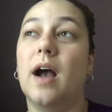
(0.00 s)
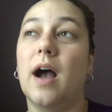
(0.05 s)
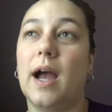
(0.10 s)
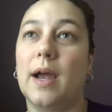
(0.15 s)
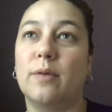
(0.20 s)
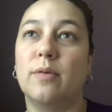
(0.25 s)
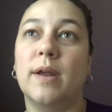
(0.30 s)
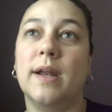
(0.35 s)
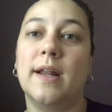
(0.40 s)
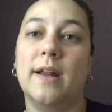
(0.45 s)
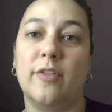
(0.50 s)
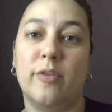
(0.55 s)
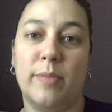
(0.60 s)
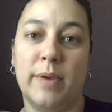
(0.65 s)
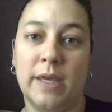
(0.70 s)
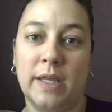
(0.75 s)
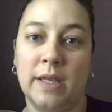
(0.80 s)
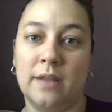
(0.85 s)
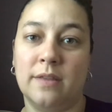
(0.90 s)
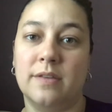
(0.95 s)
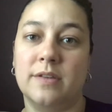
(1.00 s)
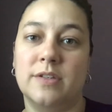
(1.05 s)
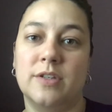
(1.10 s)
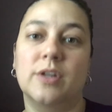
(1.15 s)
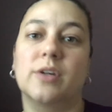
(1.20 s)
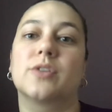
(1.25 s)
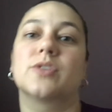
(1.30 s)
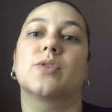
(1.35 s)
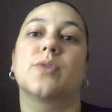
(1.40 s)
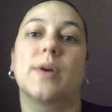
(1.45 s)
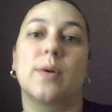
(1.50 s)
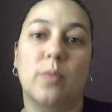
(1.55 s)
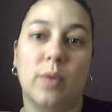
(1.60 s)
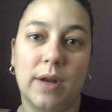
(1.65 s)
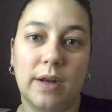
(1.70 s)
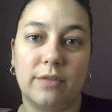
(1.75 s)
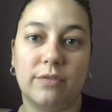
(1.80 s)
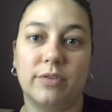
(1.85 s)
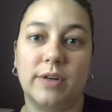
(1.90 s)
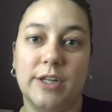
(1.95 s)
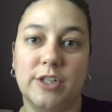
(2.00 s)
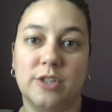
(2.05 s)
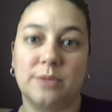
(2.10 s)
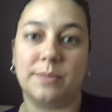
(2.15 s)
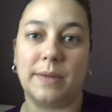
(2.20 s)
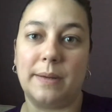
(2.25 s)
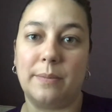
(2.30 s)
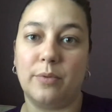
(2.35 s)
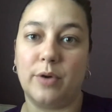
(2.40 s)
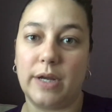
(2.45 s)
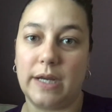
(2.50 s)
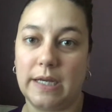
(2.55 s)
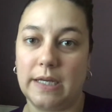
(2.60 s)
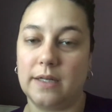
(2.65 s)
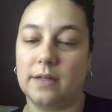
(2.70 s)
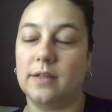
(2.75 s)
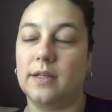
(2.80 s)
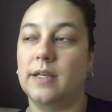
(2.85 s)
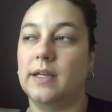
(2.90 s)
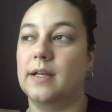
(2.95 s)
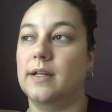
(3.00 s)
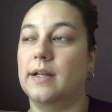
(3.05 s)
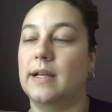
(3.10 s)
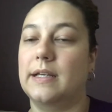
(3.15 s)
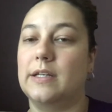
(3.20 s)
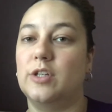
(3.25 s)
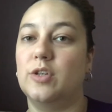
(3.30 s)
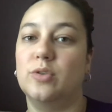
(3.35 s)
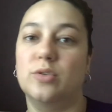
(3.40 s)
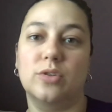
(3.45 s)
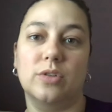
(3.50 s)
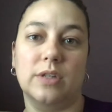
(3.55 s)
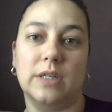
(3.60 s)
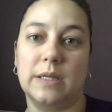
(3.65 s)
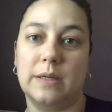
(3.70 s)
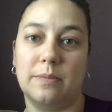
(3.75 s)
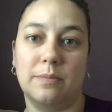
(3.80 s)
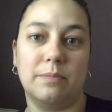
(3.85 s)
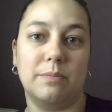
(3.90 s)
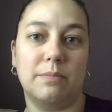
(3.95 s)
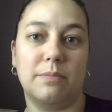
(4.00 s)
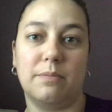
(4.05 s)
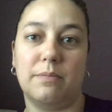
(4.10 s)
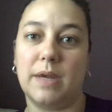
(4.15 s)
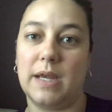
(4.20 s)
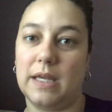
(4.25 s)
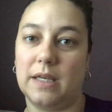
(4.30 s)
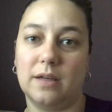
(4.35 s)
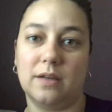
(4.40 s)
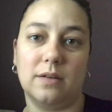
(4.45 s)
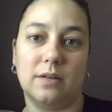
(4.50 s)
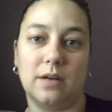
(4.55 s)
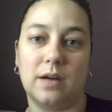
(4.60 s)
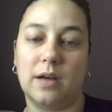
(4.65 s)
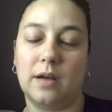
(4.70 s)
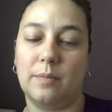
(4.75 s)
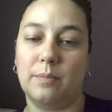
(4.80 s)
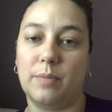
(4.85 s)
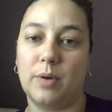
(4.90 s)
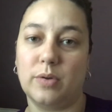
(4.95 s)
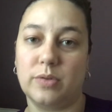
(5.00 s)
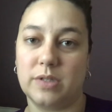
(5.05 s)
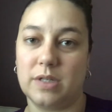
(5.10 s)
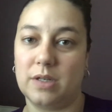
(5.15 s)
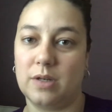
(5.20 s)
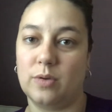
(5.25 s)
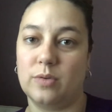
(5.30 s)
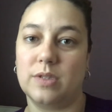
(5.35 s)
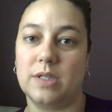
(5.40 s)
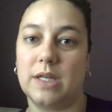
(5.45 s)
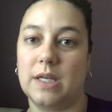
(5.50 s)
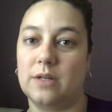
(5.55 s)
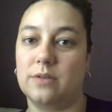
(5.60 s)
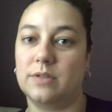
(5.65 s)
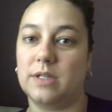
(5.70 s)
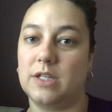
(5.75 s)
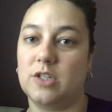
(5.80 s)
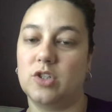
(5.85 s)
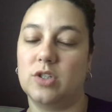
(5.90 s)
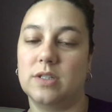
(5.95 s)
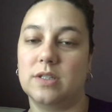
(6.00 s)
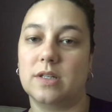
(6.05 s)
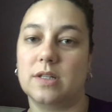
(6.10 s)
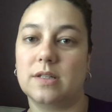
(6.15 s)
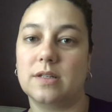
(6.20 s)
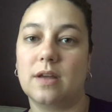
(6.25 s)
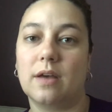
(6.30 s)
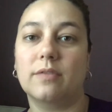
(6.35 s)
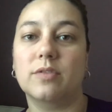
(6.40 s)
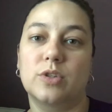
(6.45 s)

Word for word: I read it at the beginning of this year, so I want it fresh in my brain, and I usually make post-it notes and annotations and stuff.